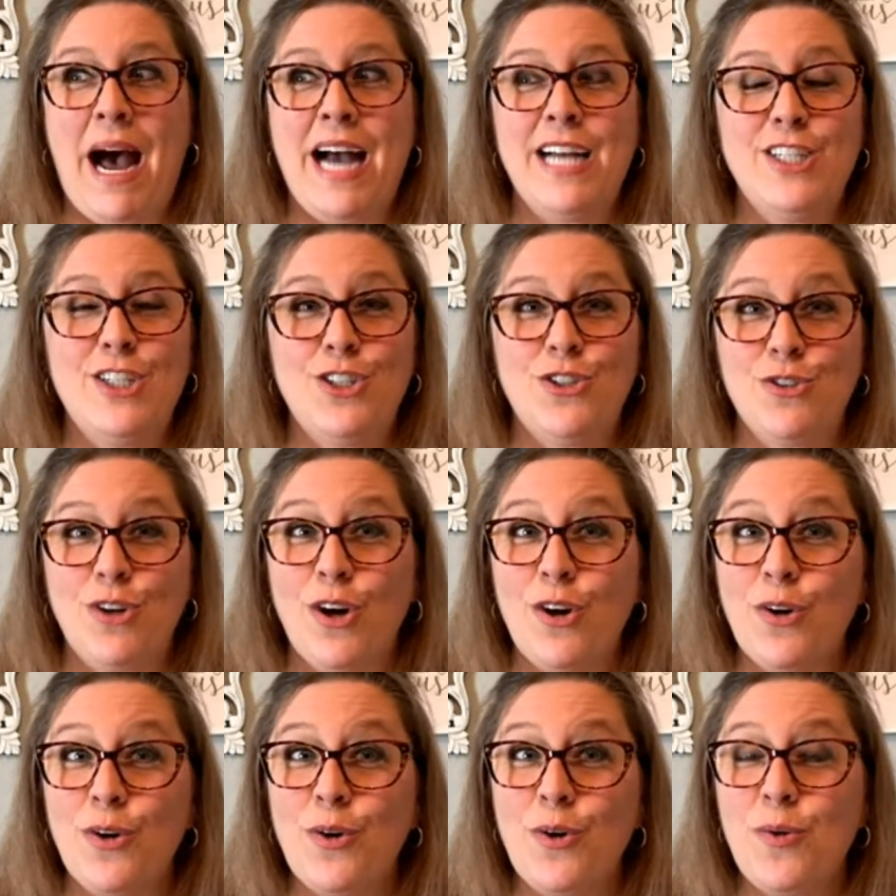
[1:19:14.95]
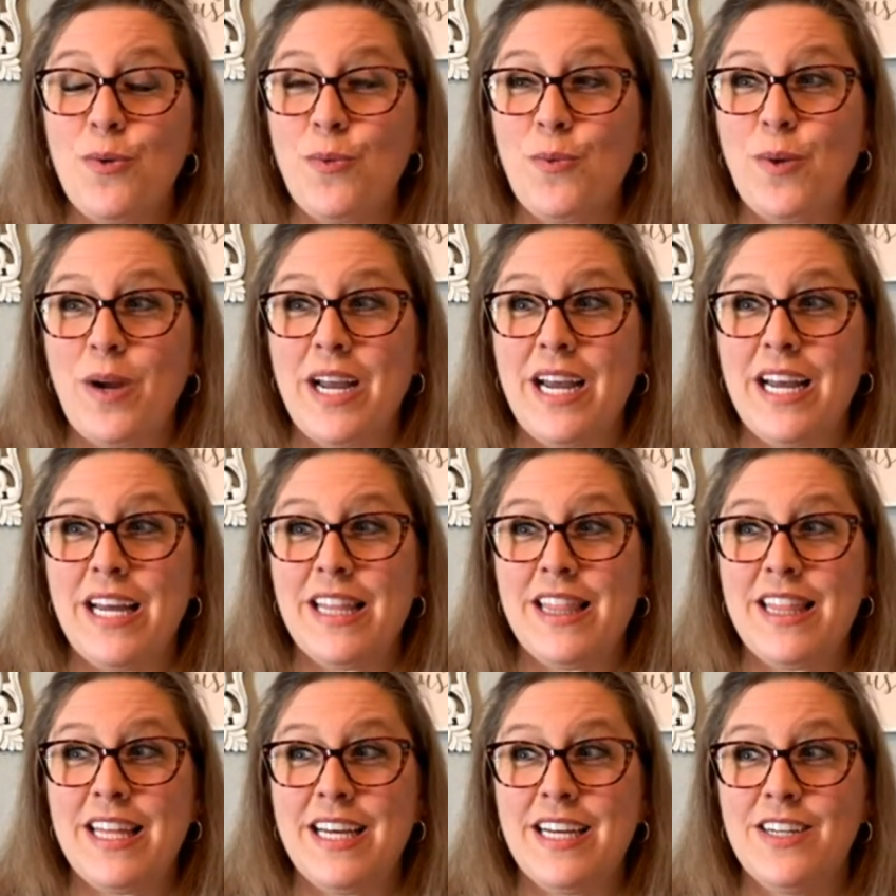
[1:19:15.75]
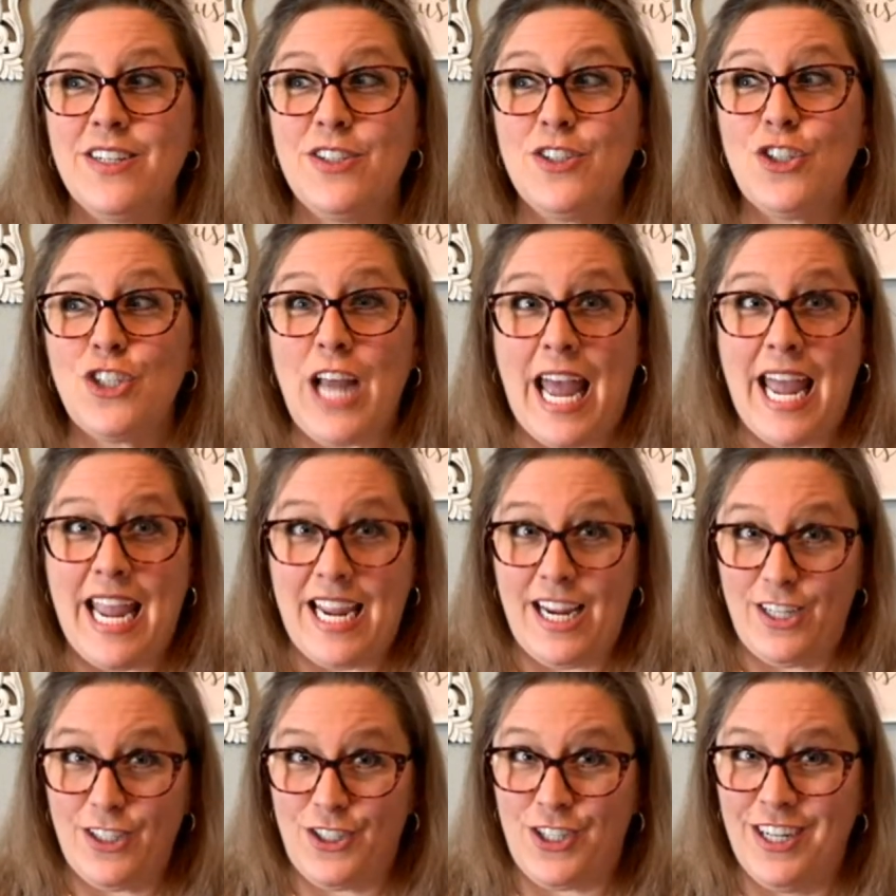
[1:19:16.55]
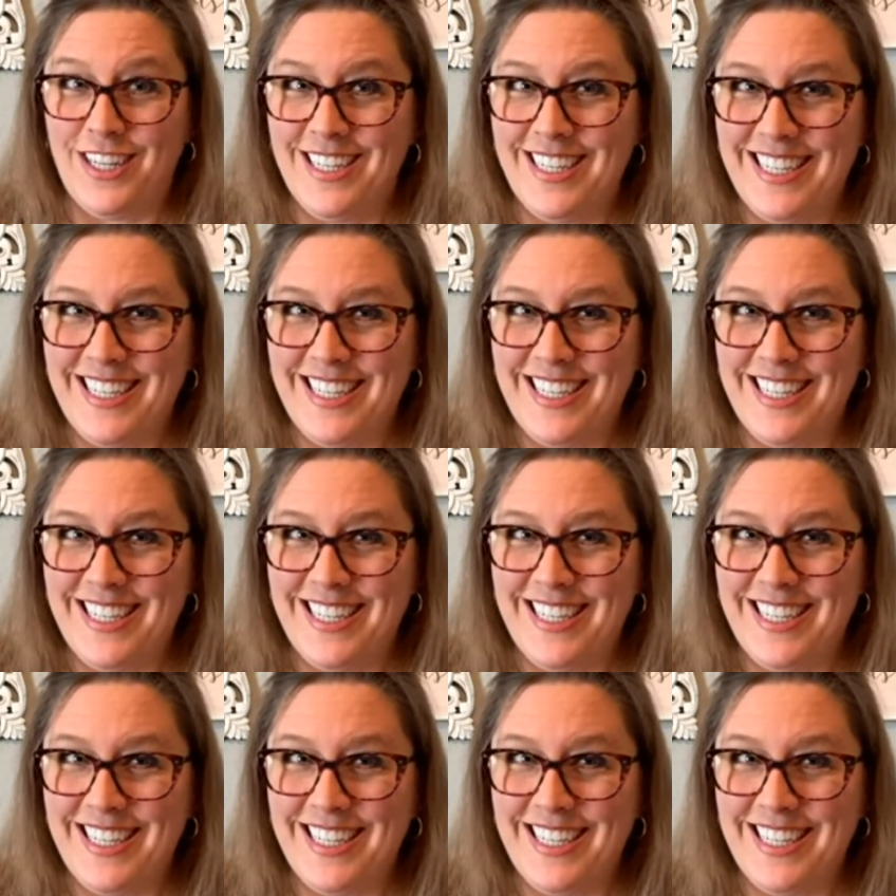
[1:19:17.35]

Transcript: I struggle with change